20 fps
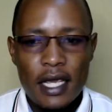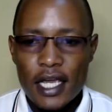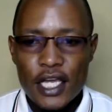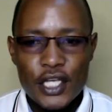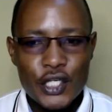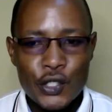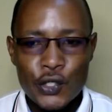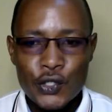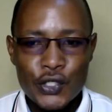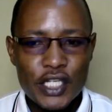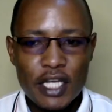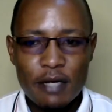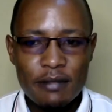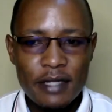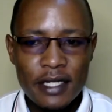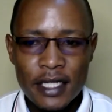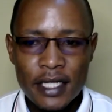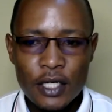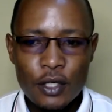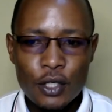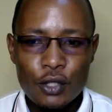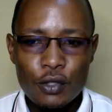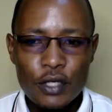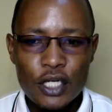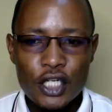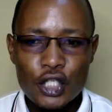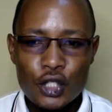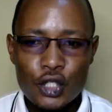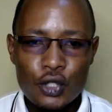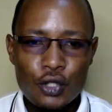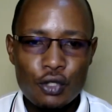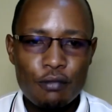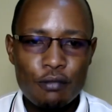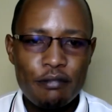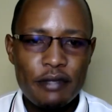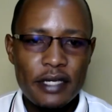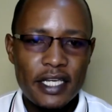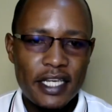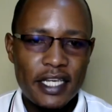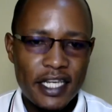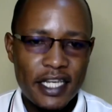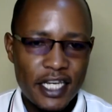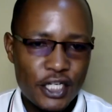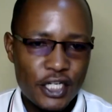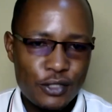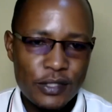It's not something that are going to be here